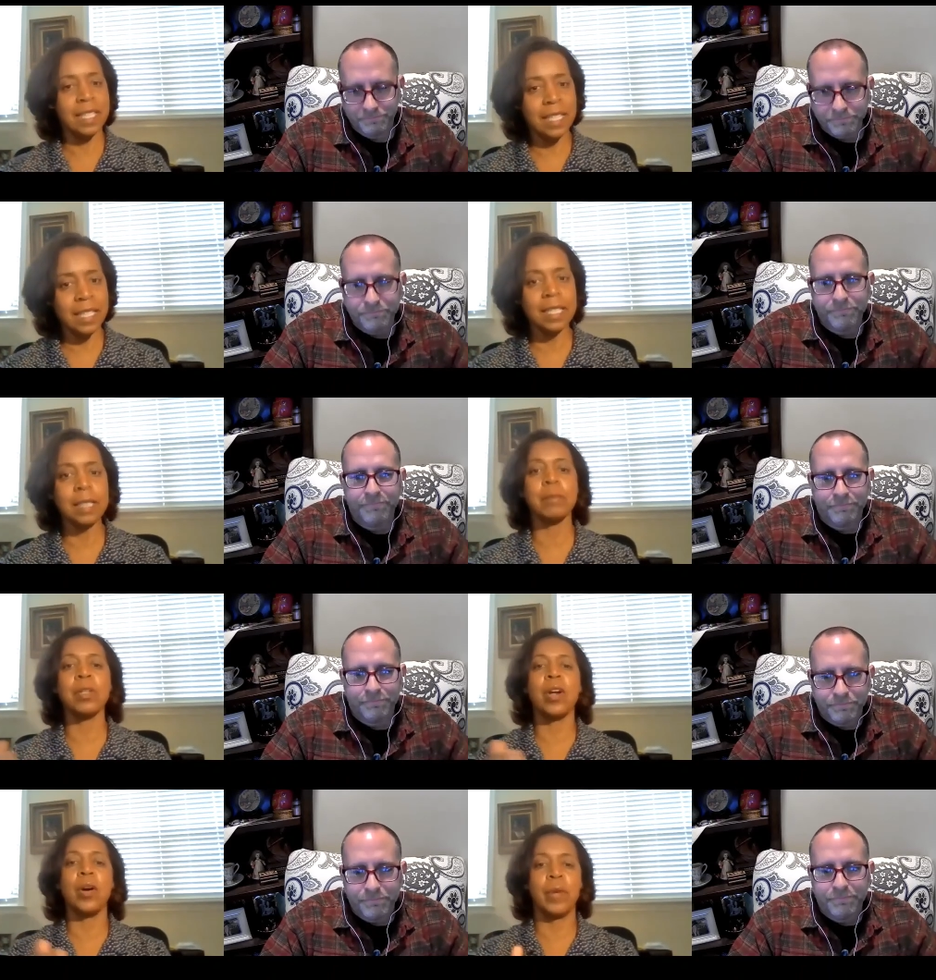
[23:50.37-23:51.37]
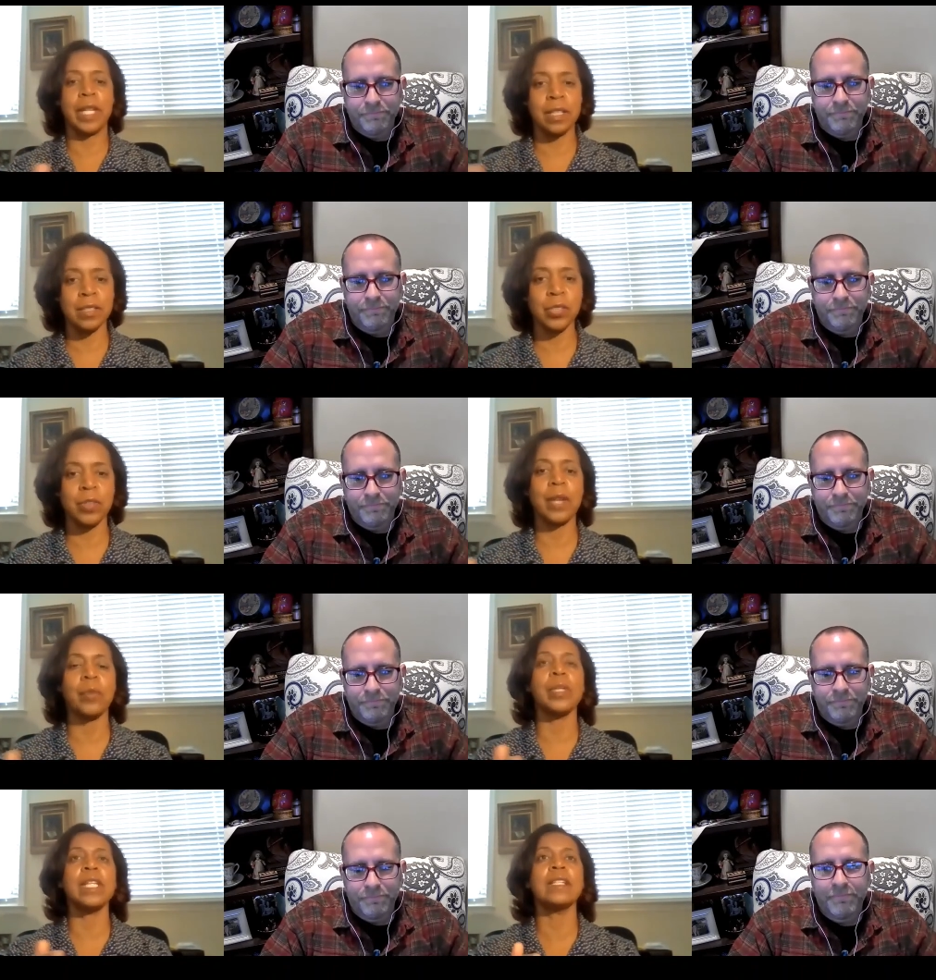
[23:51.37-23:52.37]
Speaker 1: keep going so that
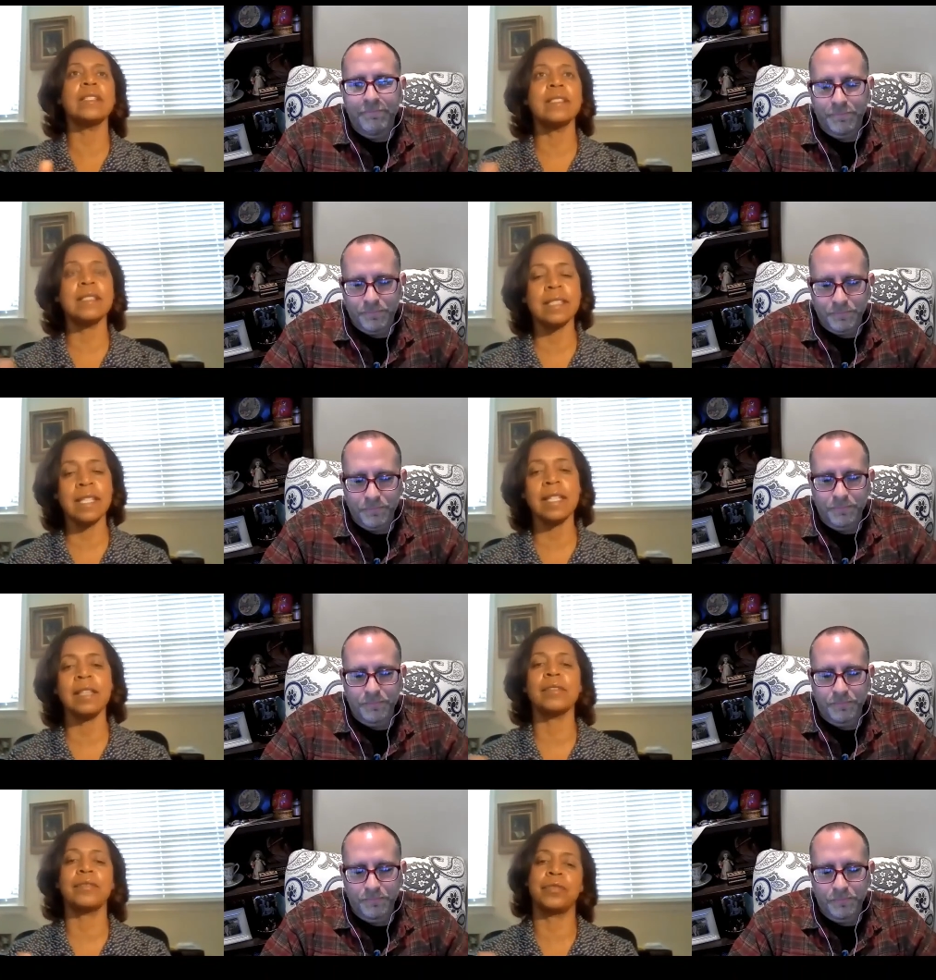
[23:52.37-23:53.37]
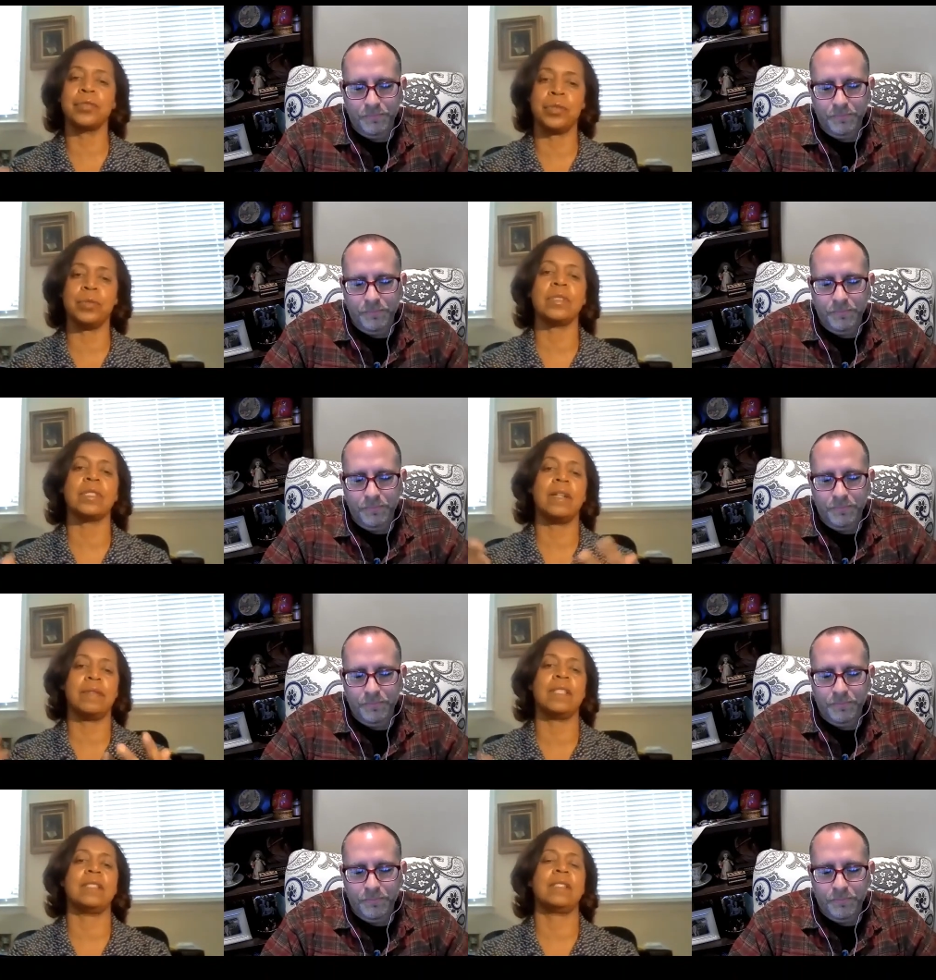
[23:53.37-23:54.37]
we can see the fruits of
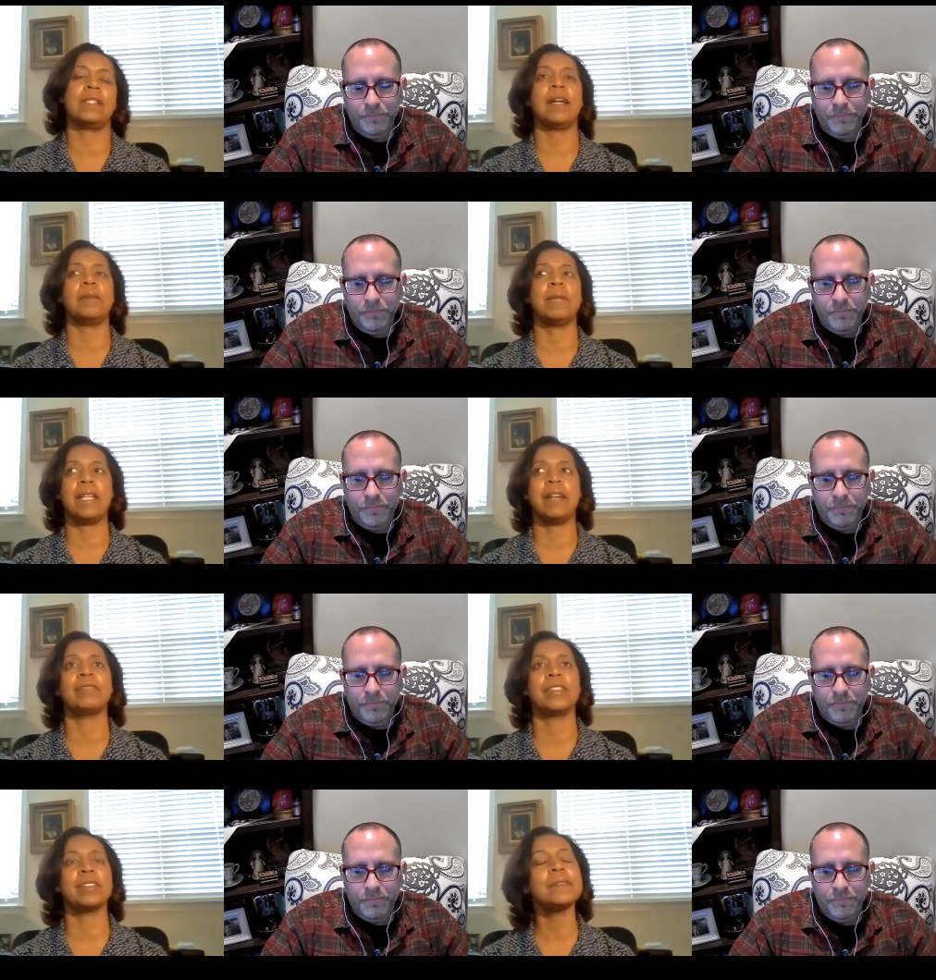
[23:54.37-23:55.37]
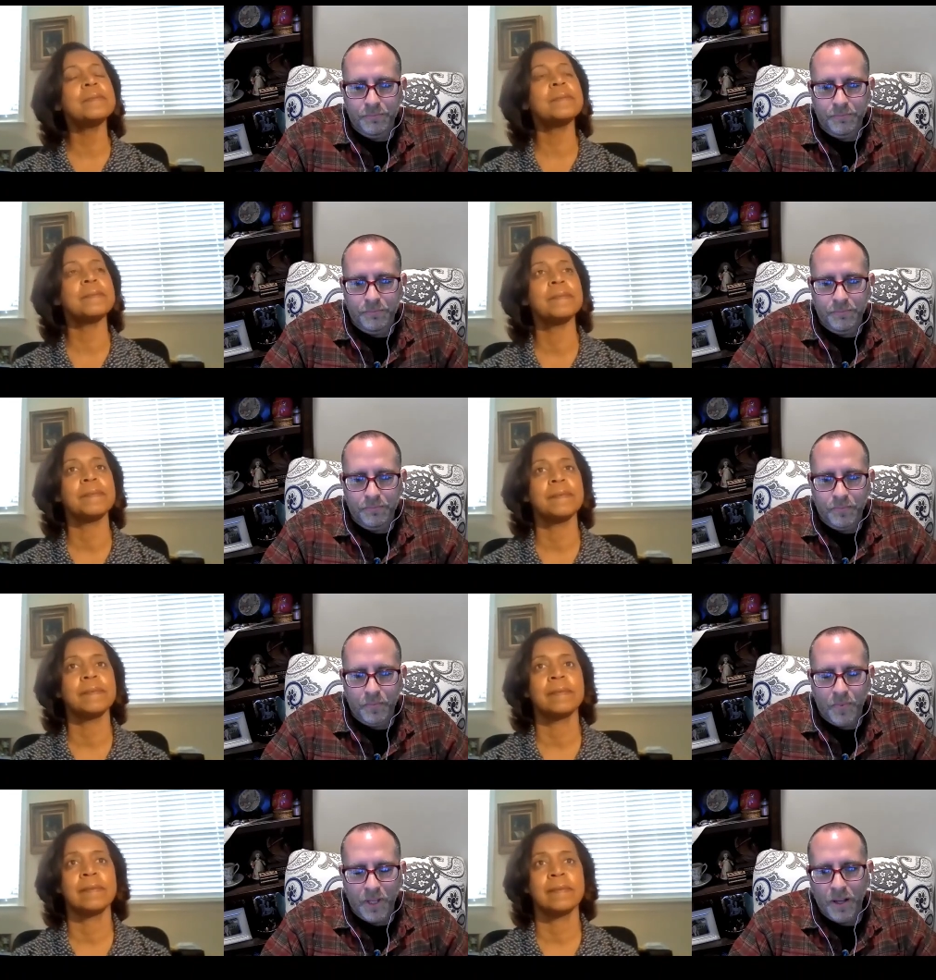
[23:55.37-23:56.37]
this time and effort.
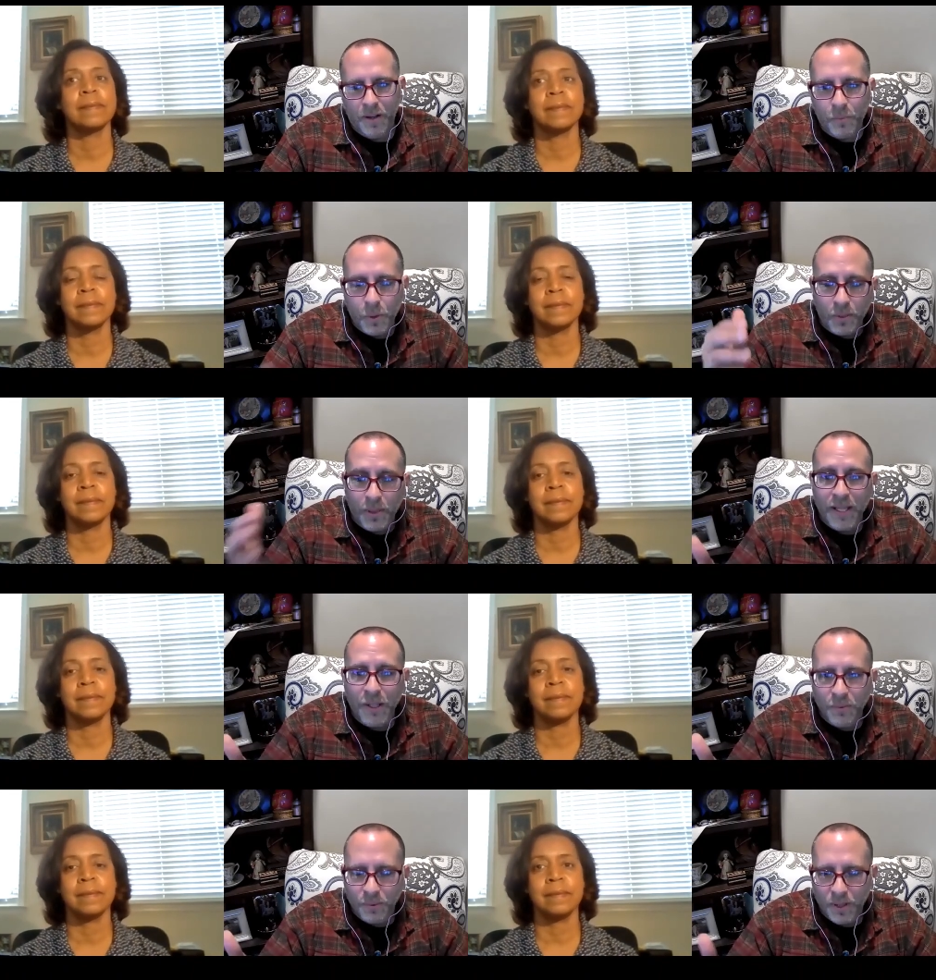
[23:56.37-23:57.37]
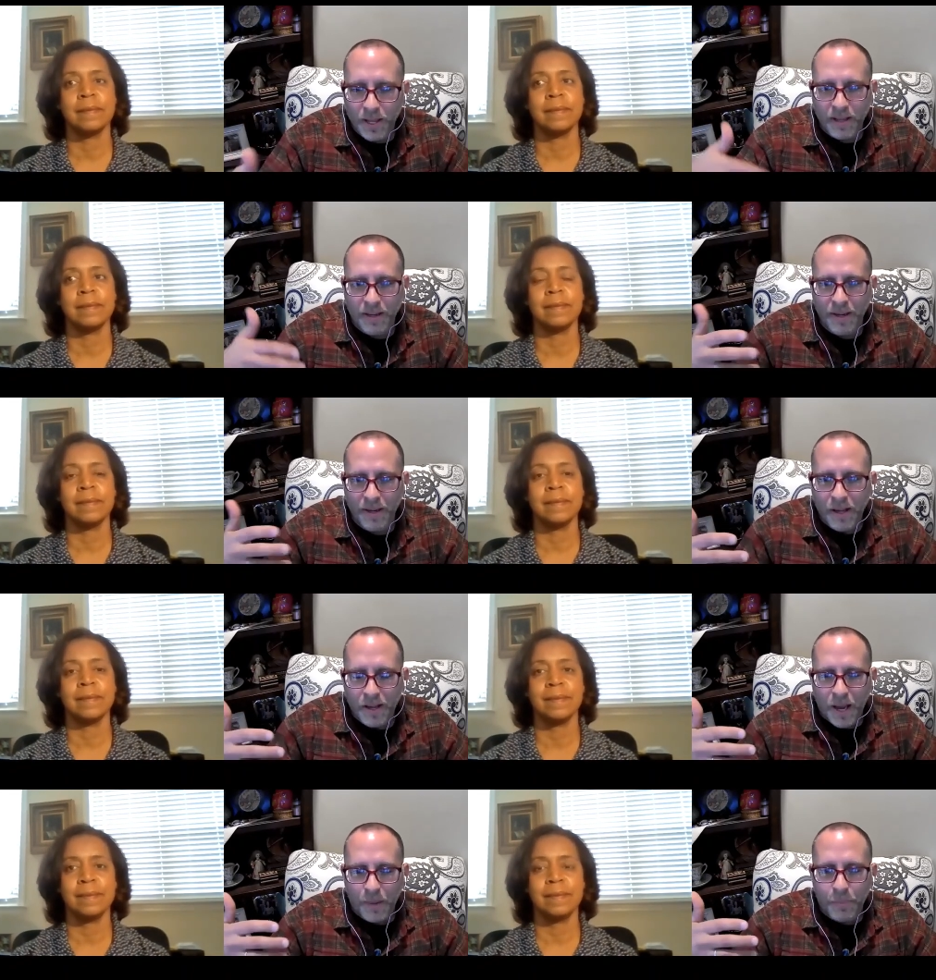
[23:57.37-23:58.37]
Speaker 2: Yeah, well, thank you for that, and I
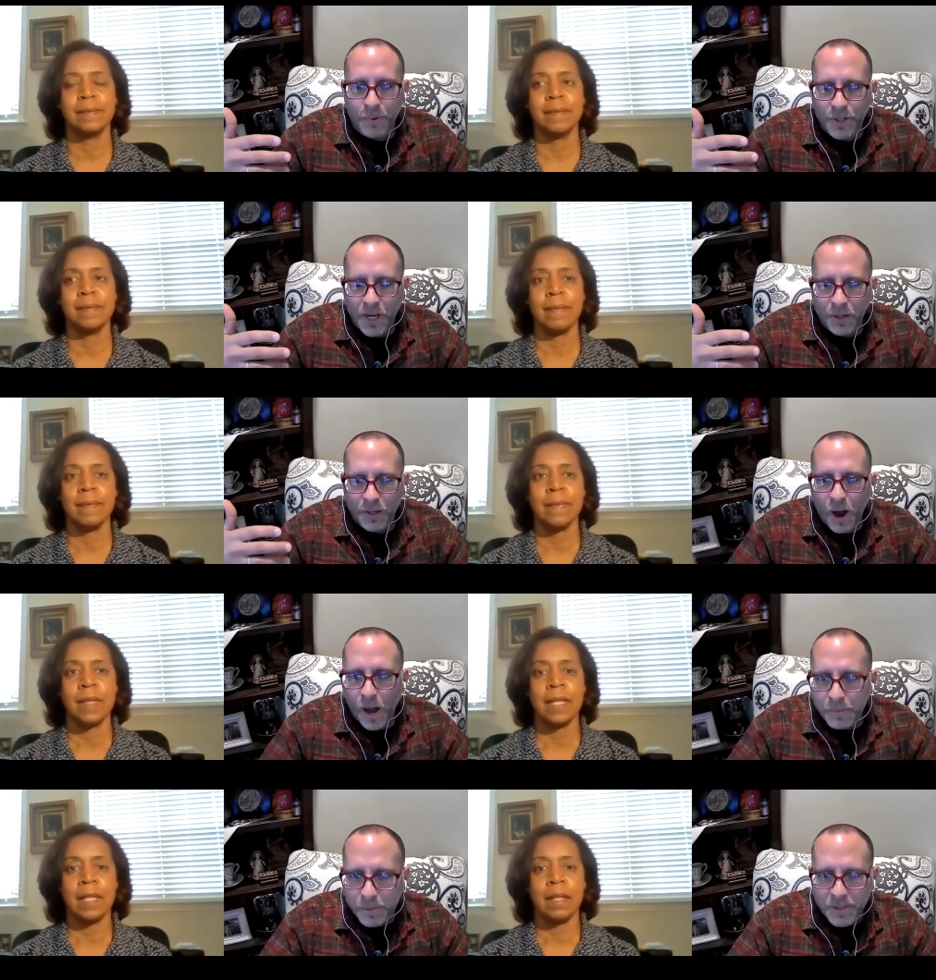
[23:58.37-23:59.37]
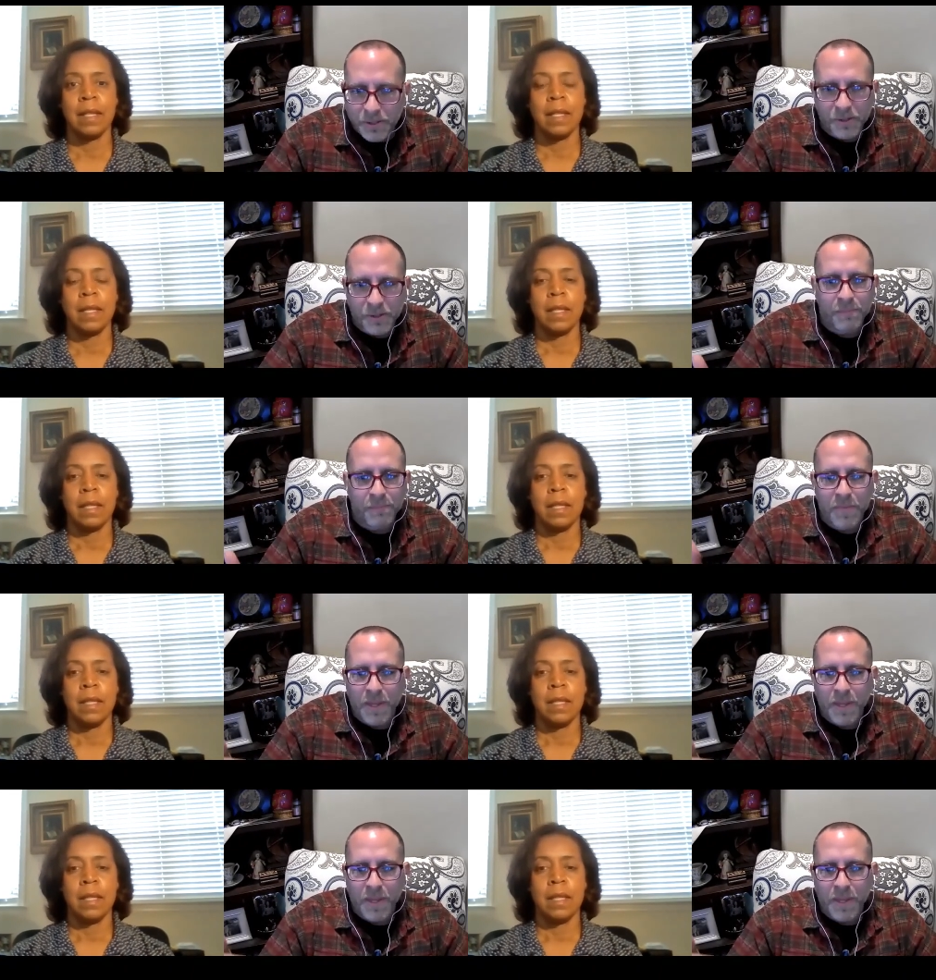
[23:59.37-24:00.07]
I appreciate your optimism